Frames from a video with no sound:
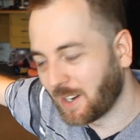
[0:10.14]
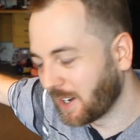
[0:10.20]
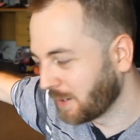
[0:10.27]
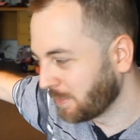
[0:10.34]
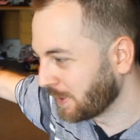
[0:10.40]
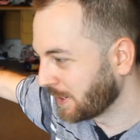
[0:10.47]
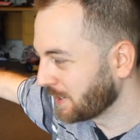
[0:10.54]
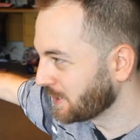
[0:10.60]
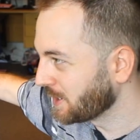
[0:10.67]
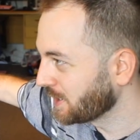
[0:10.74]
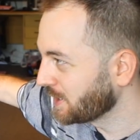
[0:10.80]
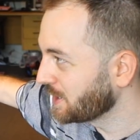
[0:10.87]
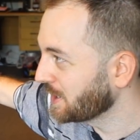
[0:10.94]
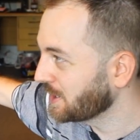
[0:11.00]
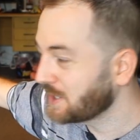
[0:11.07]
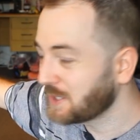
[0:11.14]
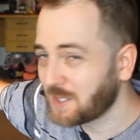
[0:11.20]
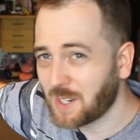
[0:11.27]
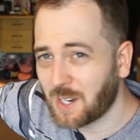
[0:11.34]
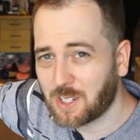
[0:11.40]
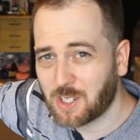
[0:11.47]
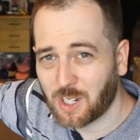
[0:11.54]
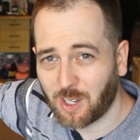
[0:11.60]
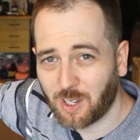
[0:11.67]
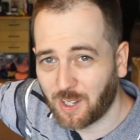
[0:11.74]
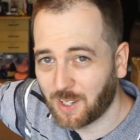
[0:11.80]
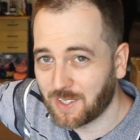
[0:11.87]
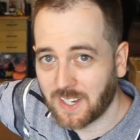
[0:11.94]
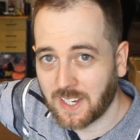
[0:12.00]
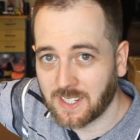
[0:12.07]
hot because it's just such a
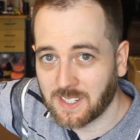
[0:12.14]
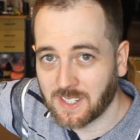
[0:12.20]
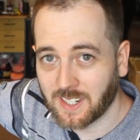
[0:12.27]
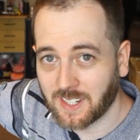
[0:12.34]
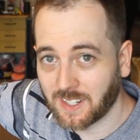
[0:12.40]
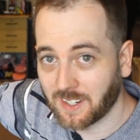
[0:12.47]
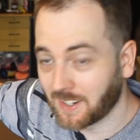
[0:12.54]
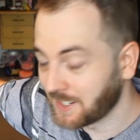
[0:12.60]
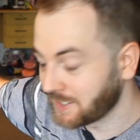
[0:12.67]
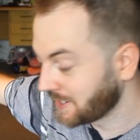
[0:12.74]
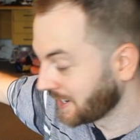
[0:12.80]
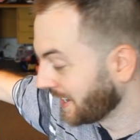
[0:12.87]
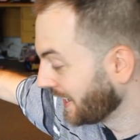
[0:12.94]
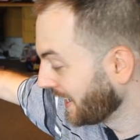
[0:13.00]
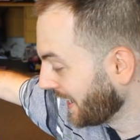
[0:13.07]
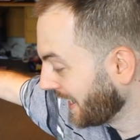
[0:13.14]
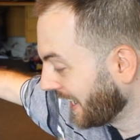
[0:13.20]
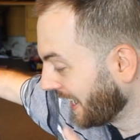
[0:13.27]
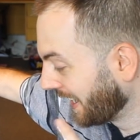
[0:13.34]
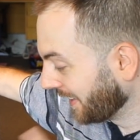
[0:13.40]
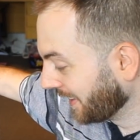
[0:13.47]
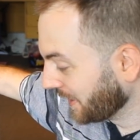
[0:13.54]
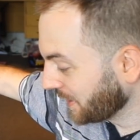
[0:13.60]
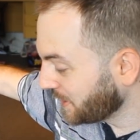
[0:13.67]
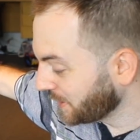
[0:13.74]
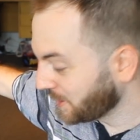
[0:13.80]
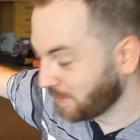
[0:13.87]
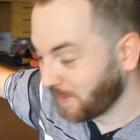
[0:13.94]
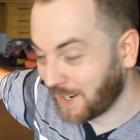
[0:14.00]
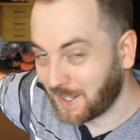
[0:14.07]
hot day today guys. This
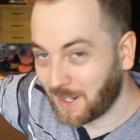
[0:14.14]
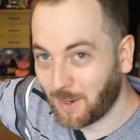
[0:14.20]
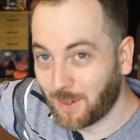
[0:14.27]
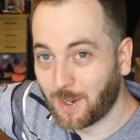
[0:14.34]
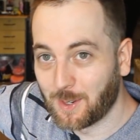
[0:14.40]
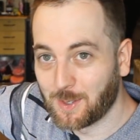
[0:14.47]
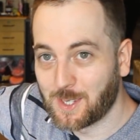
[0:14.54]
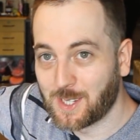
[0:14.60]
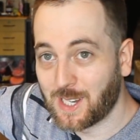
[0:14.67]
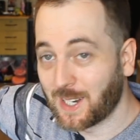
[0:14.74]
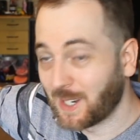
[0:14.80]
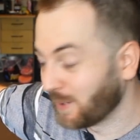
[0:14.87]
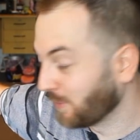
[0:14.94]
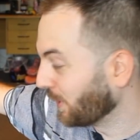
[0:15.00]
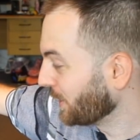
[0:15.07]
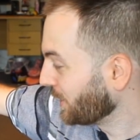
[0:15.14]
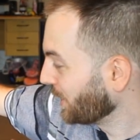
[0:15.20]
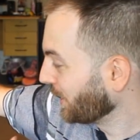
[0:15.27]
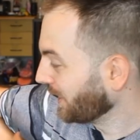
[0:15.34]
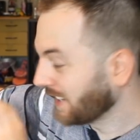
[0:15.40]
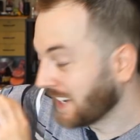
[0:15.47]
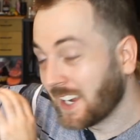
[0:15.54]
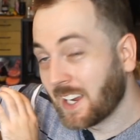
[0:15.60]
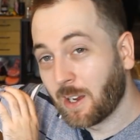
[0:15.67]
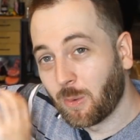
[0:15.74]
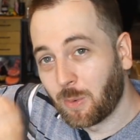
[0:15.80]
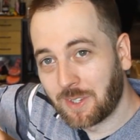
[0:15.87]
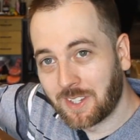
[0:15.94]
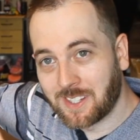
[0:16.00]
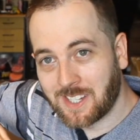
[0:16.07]
is my co-host Steady. We're chilling
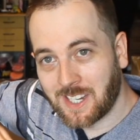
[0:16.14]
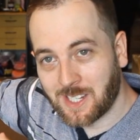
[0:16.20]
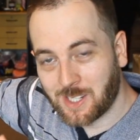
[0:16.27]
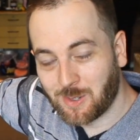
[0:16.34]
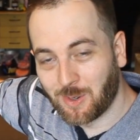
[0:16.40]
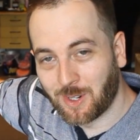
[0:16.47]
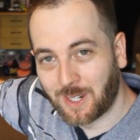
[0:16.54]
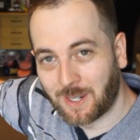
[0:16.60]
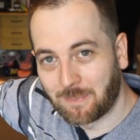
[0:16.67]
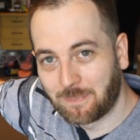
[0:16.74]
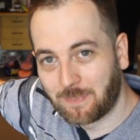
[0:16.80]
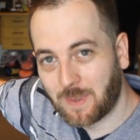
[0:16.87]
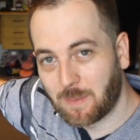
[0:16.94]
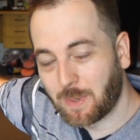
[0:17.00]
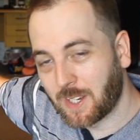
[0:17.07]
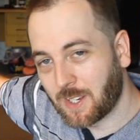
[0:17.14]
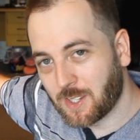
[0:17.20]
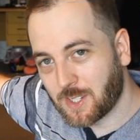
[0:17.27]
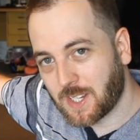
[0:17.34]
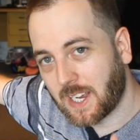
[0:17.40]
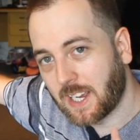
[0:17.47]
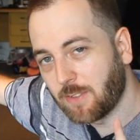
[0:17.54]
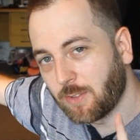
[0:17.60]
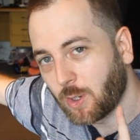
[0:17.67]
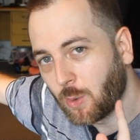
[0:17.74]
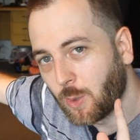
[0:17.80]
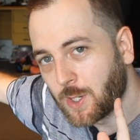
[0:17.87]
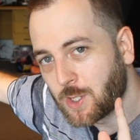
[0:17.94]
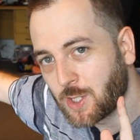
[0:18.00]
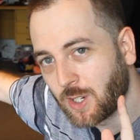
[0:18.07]
here with the test rig because I have a
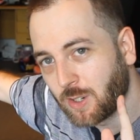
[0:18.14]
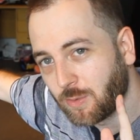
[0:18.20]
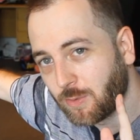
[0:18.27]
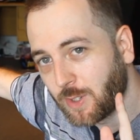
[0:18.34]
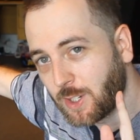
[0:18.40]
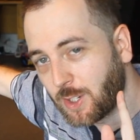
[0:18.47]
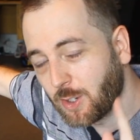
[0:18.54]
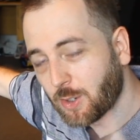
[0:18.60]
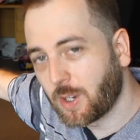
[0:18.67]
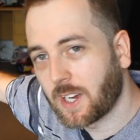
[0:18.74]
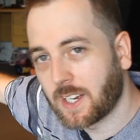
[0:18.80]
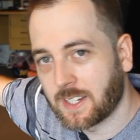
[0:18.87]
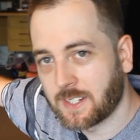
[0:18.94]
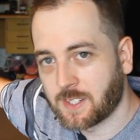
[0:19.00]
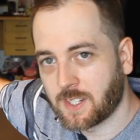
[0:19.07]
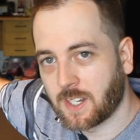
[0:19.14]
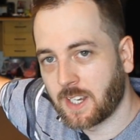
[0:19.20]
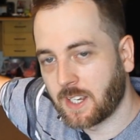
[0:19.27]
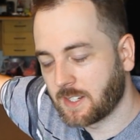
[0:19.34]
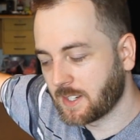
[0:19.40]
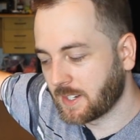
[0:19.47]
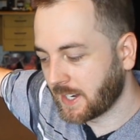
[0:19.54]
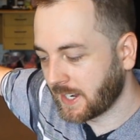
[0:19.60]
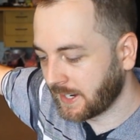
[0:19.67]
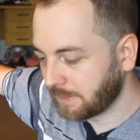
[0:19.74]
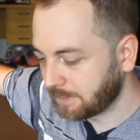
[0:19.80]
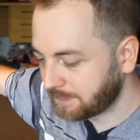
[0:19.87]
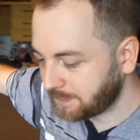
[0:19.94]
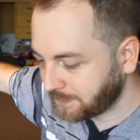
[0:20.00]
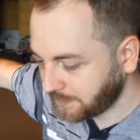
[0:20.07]
question for you guys here today.